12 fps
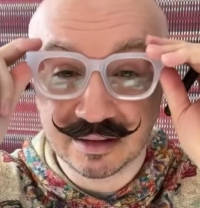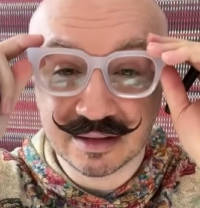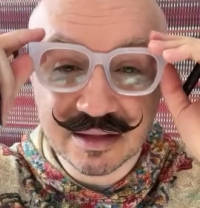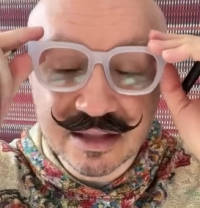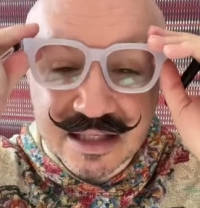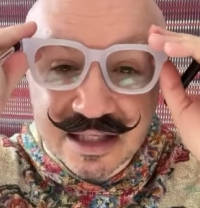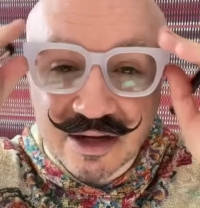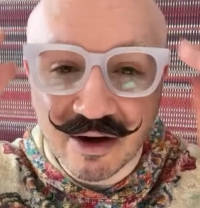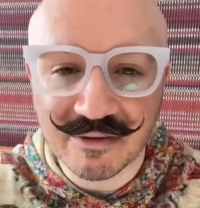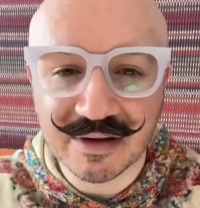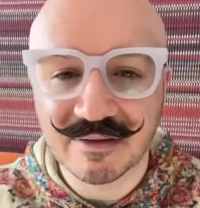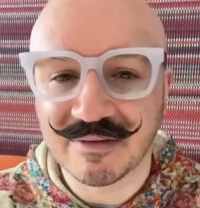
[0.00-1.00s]
scoffing
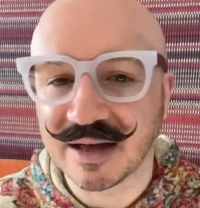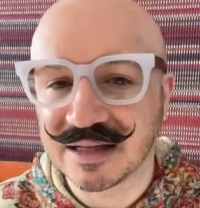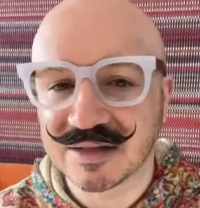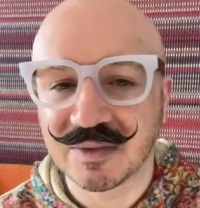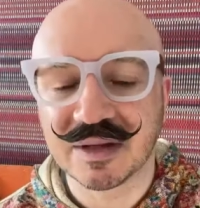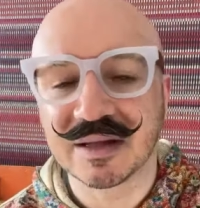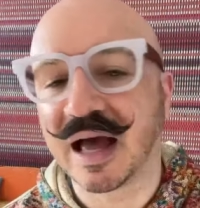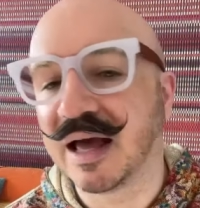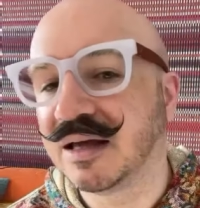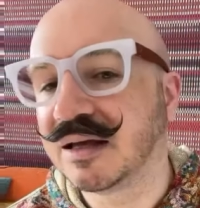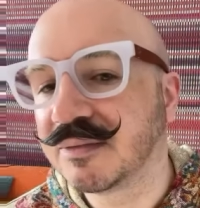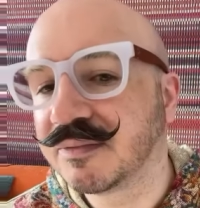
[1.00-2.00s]
your face with
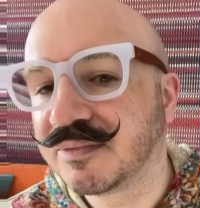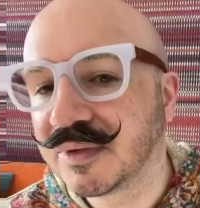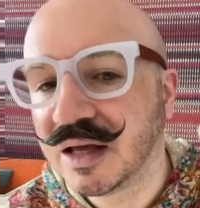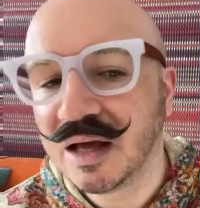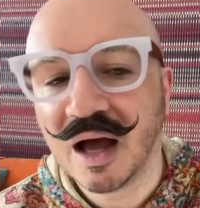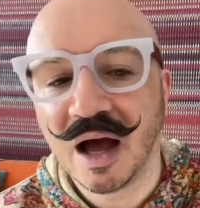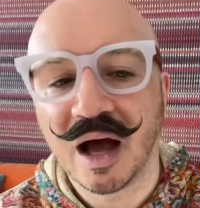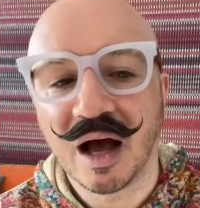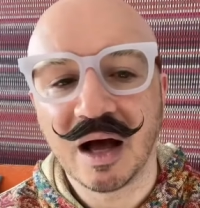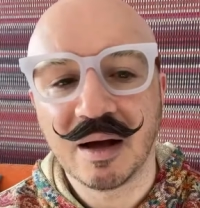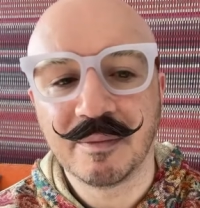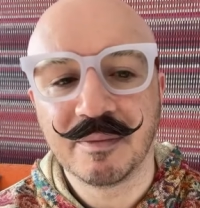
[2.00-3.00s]
cake.
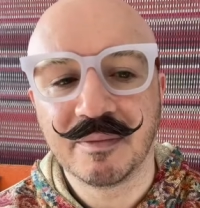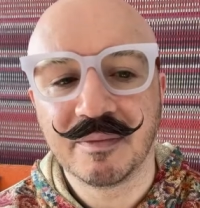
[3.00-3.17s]
I